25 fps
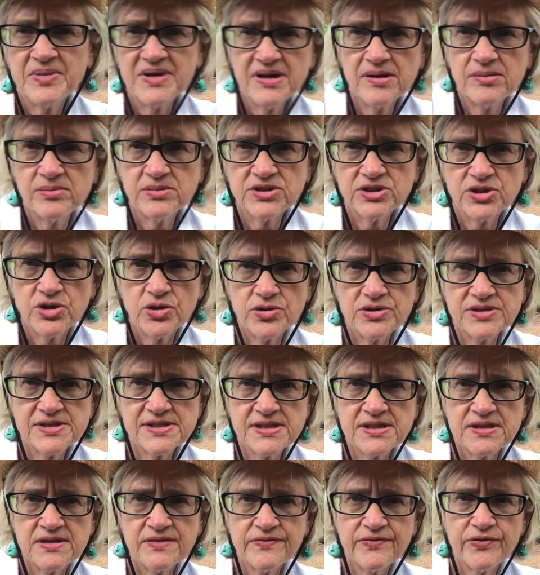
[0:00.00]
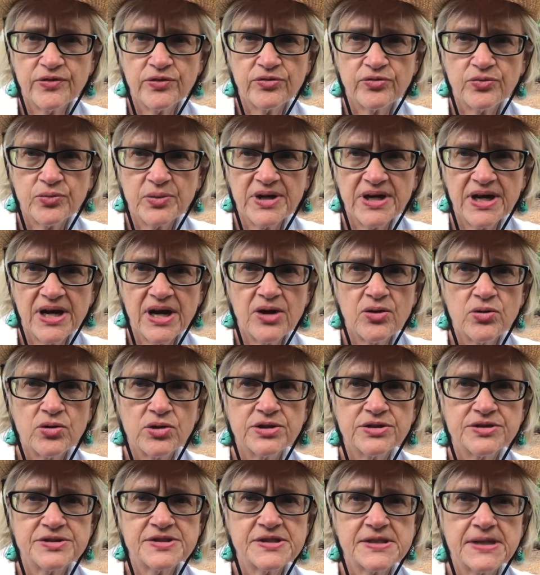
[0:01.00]
be able to go to sleep for three
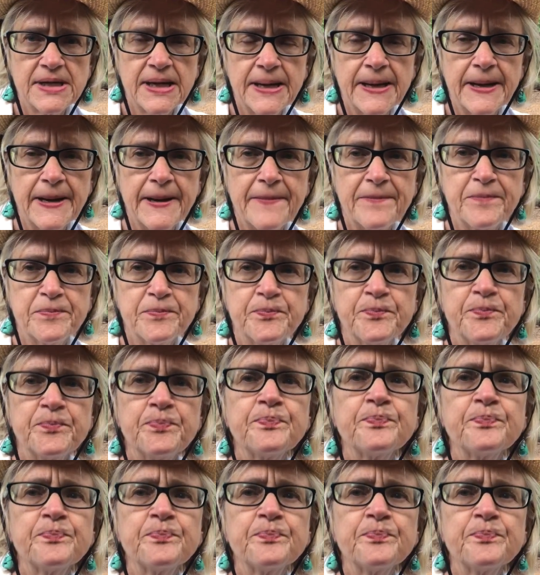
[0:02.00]
hours um,